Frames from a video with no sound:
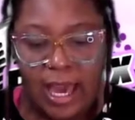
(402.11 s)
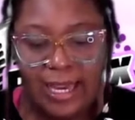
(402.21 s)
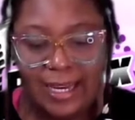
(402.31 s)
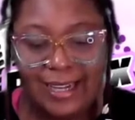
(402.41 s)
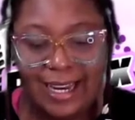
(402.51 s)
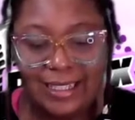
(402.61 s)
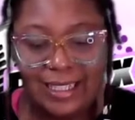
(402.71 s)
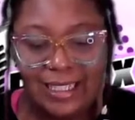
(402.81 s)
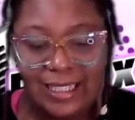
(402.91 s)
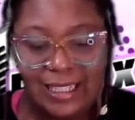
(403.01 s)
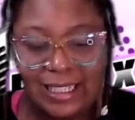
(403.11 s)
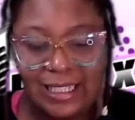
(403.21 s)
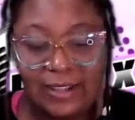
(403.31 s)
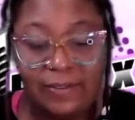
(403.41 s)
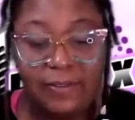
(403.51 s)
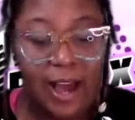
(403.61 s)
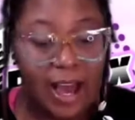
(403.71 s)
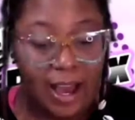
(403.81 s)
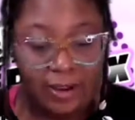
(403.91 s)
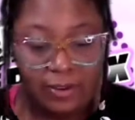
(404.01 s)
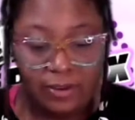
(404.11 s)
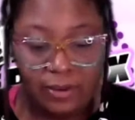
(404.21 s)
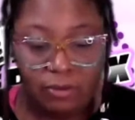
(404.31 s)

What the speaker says: in 1965,